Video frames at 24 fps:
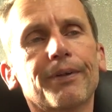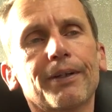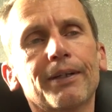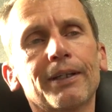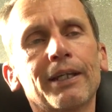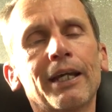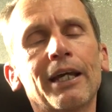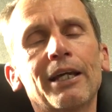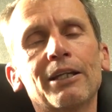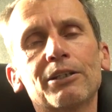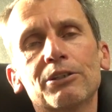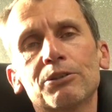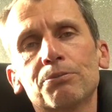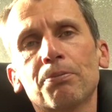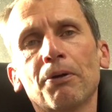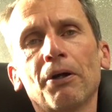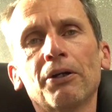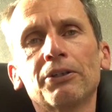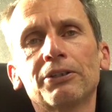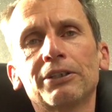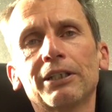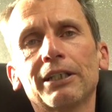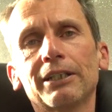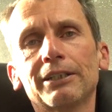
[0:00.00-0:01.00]
it's
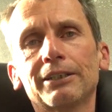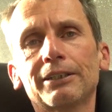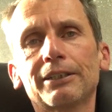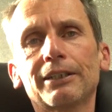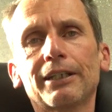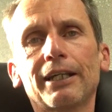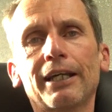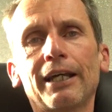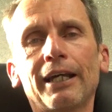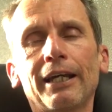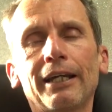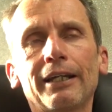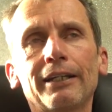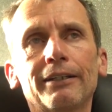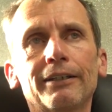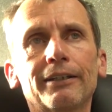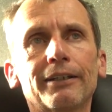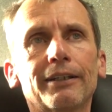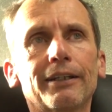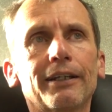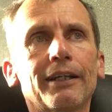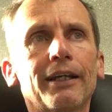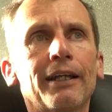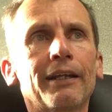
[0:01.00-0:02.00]
process and
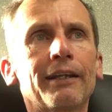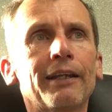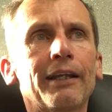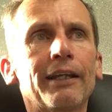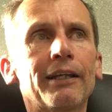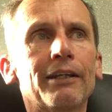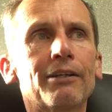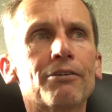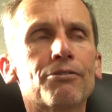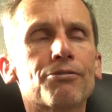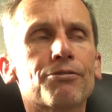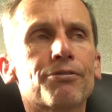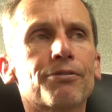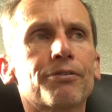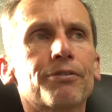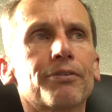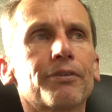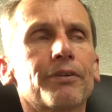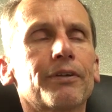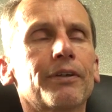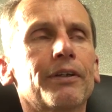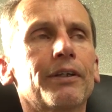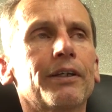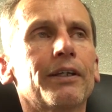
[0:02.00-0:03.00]
then if
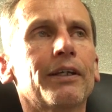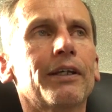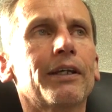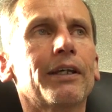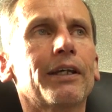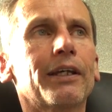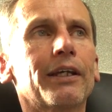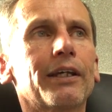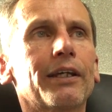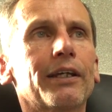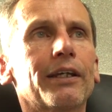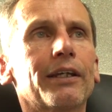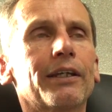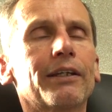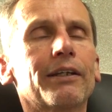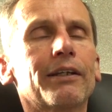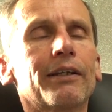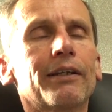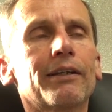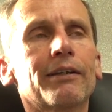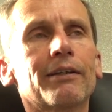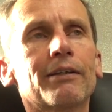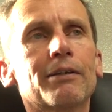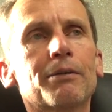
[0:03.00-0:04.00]

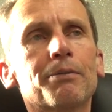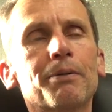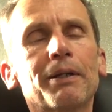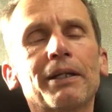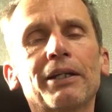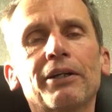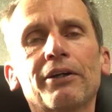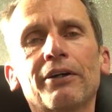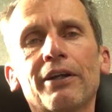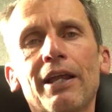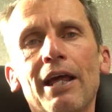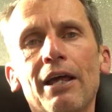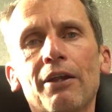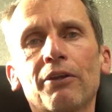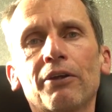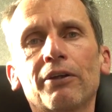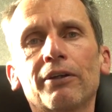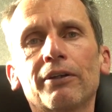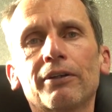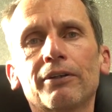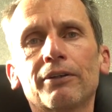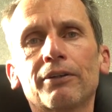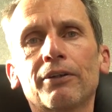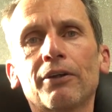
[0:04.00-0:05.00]
depending on how
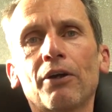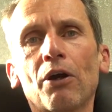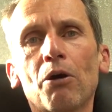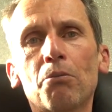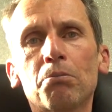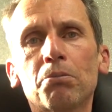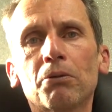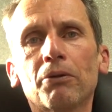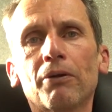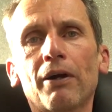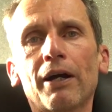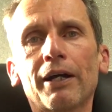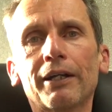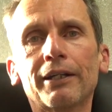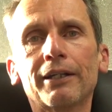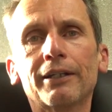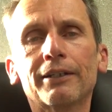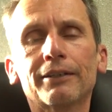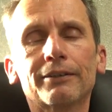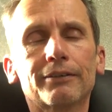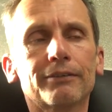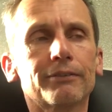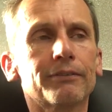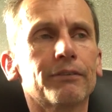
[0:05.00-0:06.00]
the
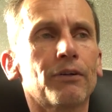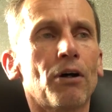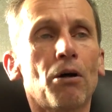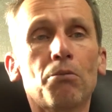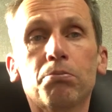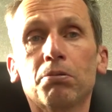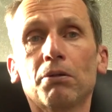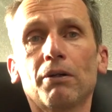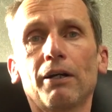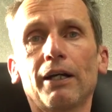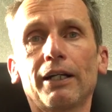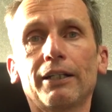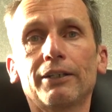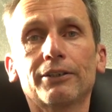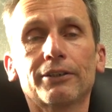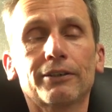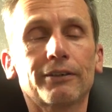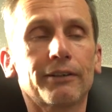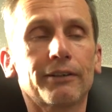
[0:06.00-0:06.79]
operator operates,